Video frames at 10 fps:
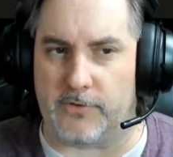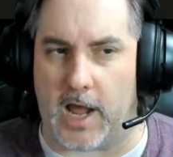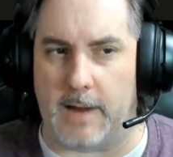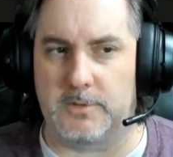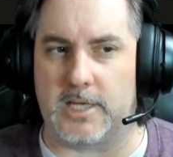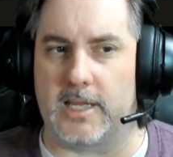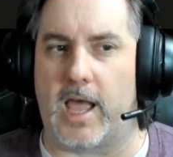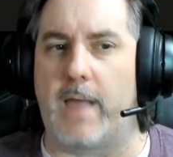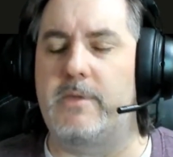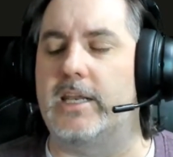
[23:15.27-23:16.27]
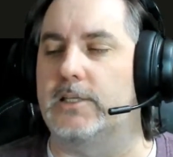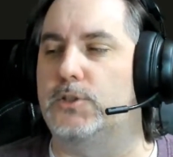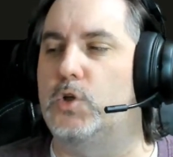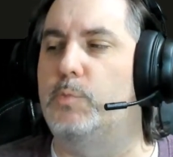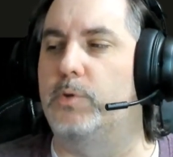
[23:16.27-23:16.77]
I'm saying I'm getting
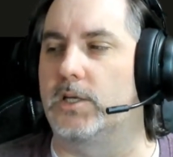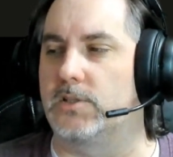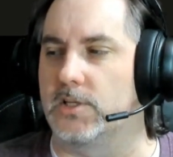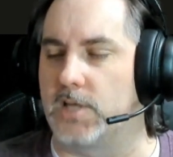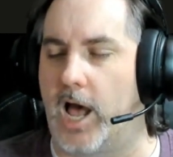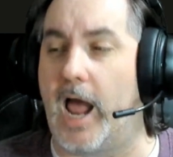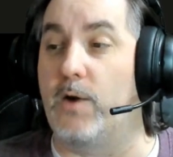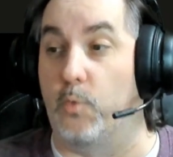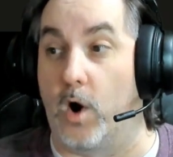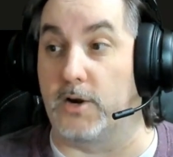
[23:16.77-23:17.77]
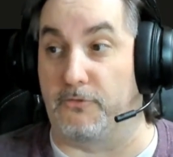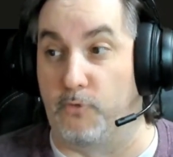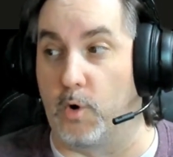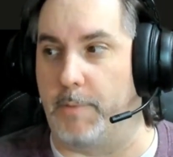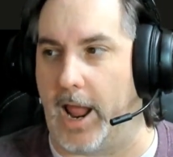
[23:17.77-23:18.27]
2+ of this. I want 4
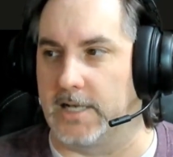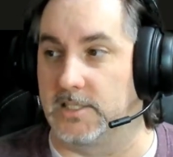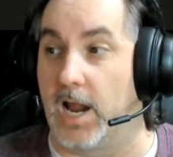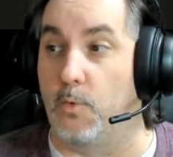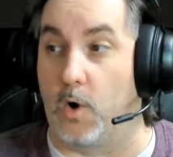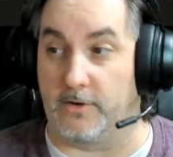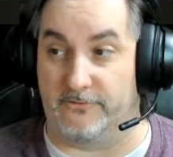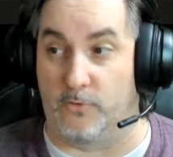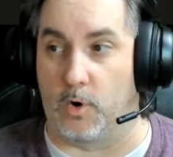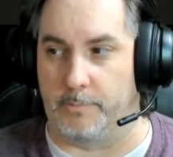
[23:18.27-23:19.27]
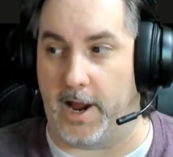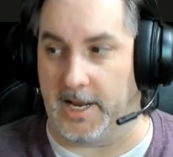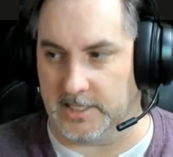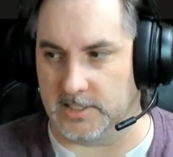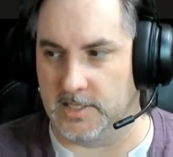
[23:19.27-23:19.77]
Pattons. I want 4
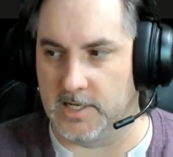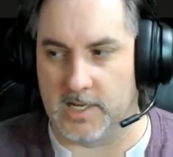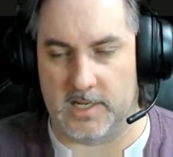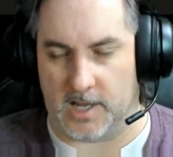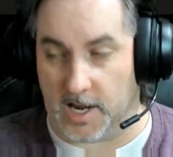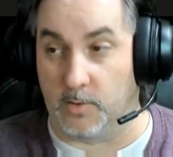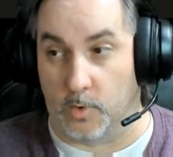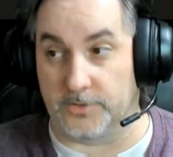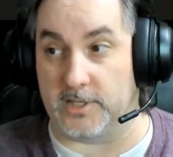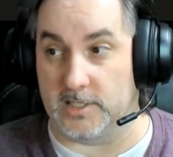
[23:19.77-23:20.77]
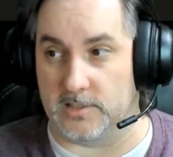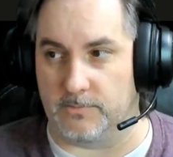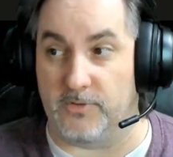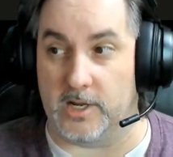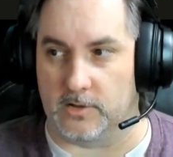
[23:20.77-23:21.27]
Pikes. I want these
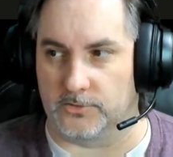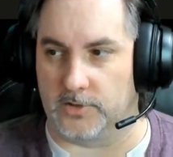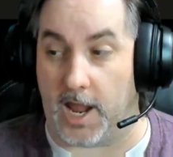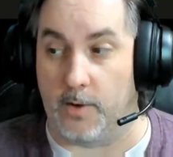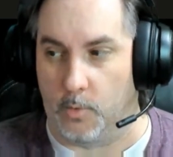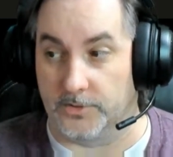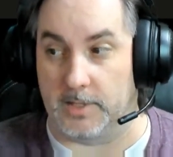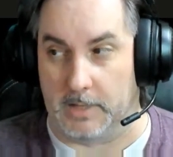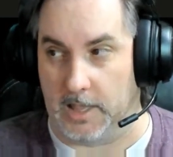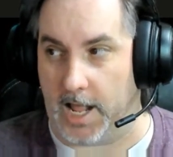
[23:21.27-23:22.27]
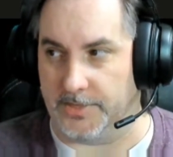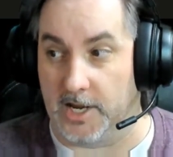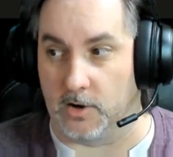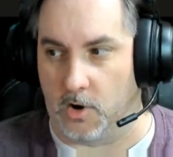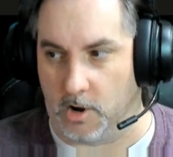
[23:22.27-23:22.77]
vehicles. I want them a lot.
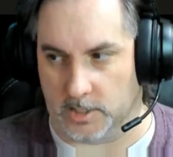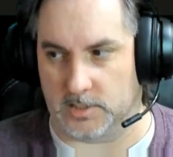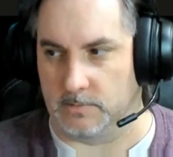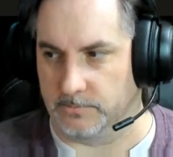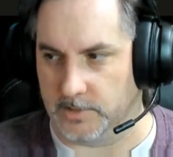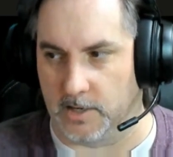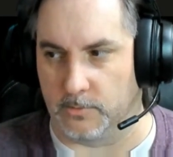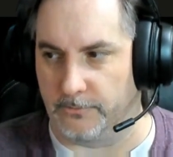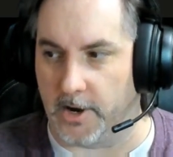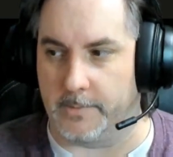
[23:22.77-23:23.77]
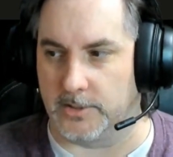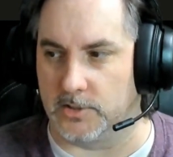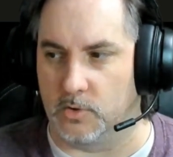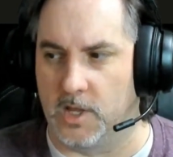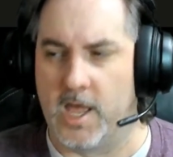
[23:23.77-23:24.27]
They're awesome. They're very much
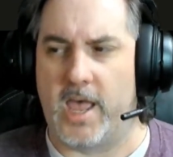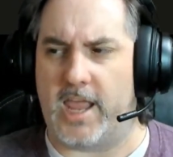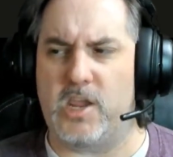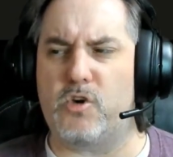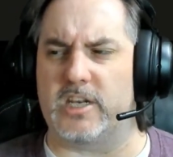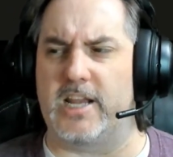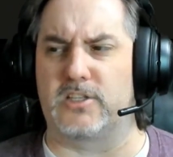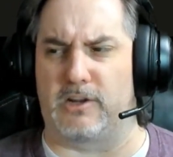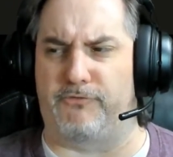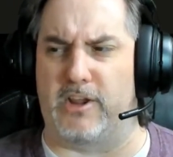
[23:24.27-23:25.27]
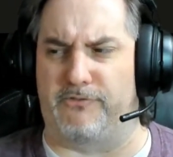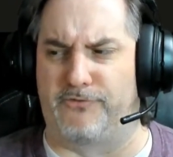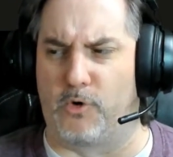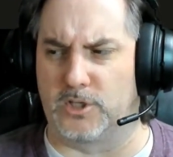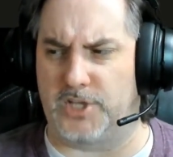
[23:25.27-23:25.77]
cool. And you can easily fit
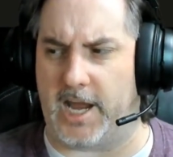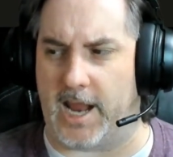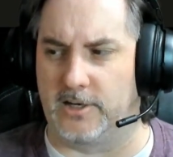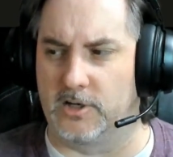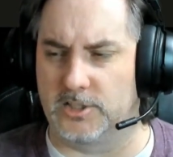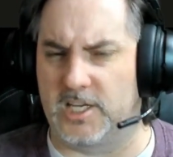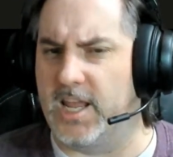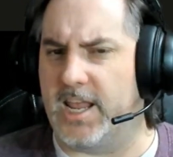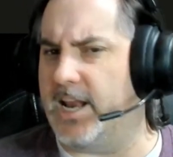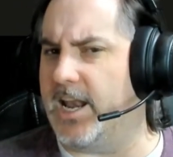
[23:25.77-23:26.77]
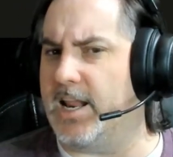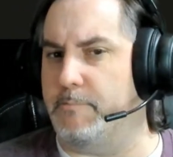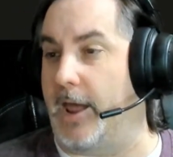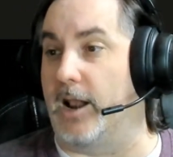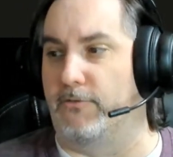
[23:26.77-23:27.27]
4 J. Edgars in any
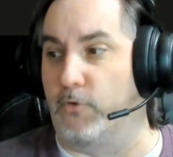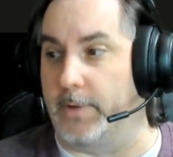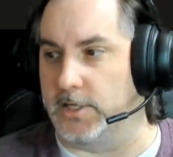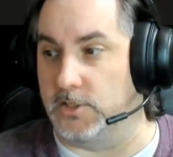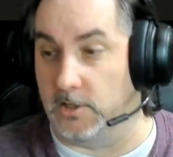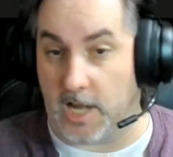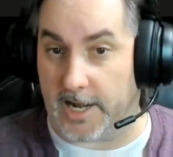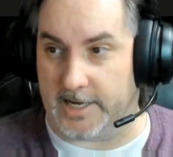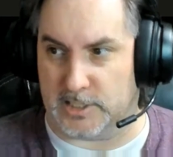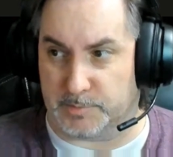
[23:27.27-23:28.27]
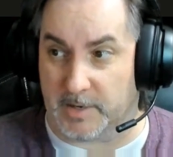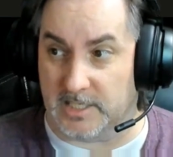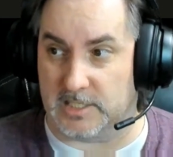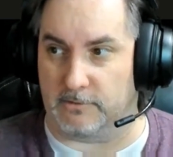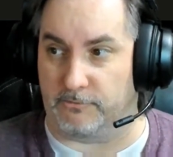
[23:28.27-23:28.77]
battle formation. They're not an
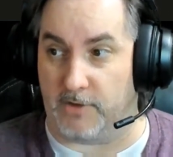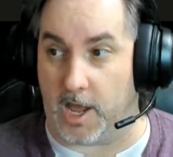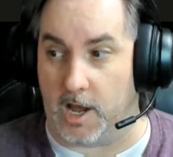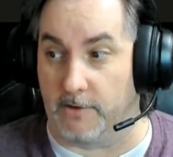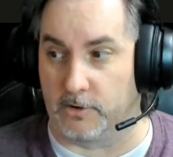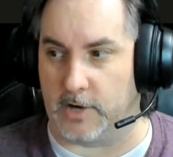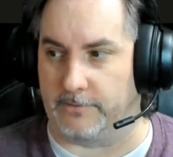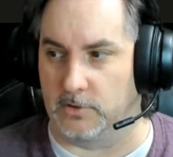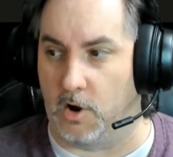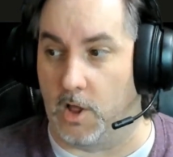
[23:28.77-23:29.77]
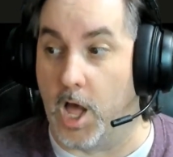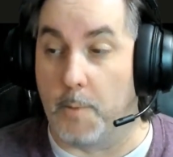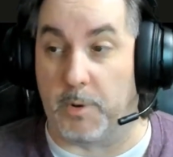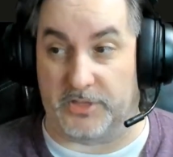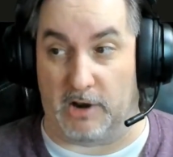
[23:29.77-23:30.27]
expensive hovercraft at all,
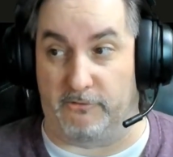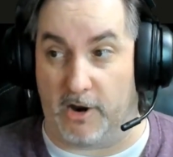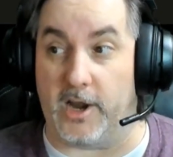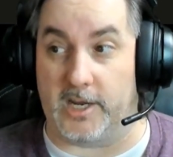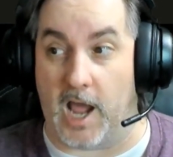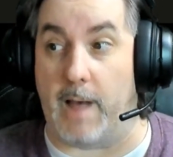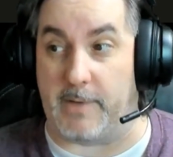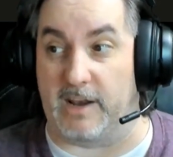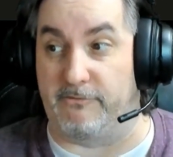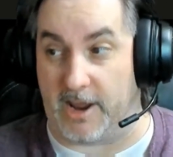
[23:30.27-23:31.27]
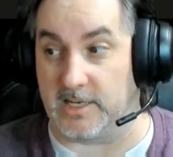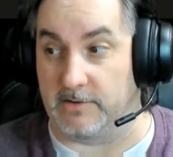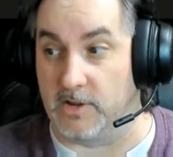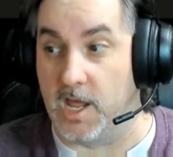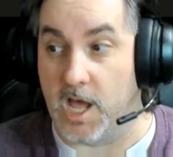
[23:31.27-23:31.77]
but they're very combat effective.
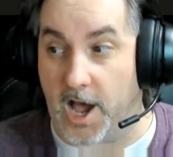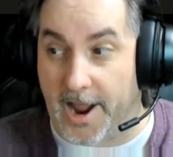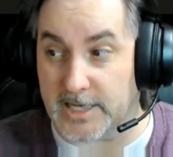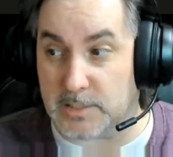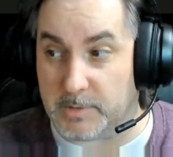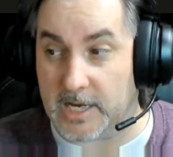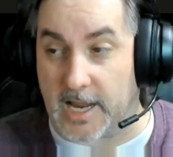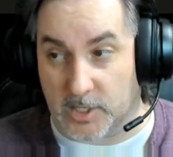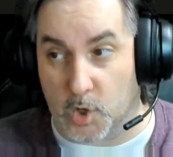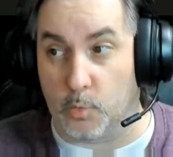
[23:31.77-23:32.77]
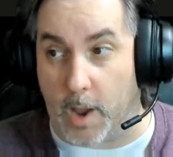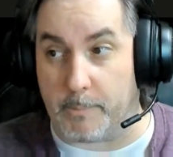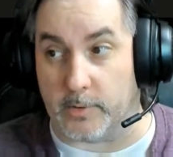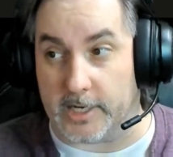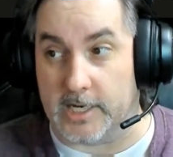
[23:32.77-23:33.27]
High speed and good
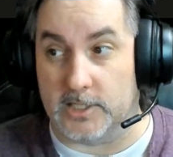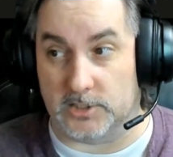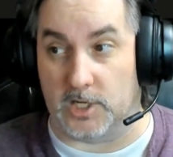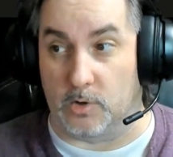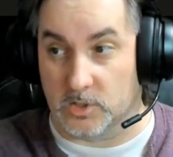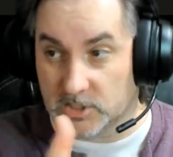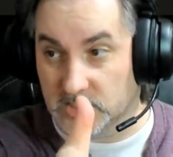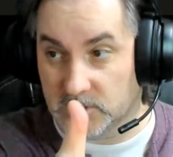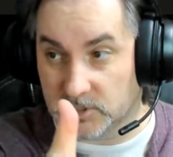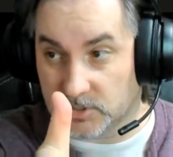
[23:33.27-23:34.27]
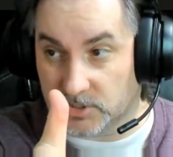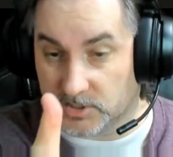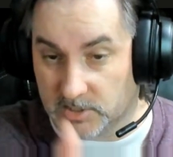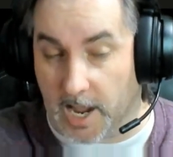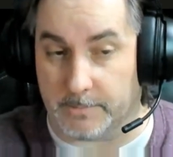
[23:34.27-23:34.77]
weaponry, so
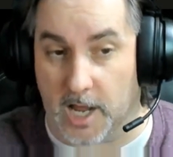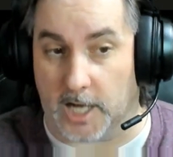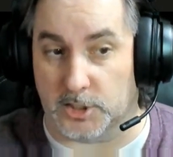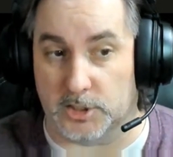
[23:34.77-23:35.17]
top notch.